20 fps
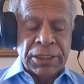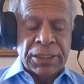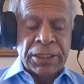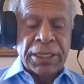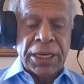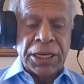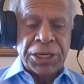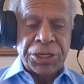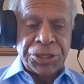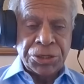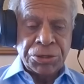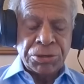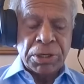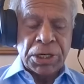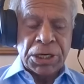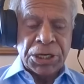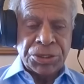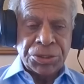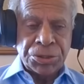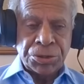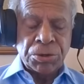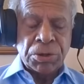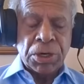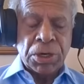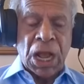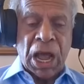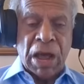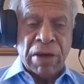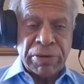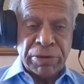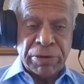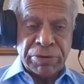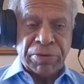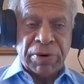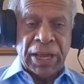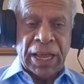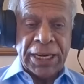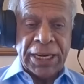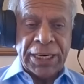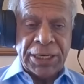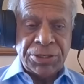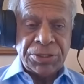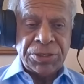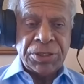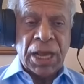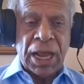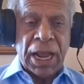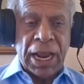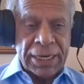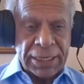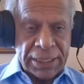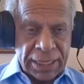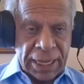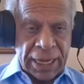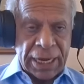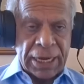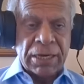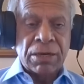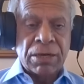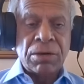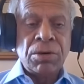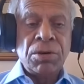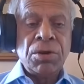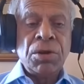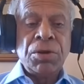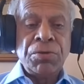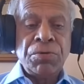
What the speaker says: they should restore our flights and then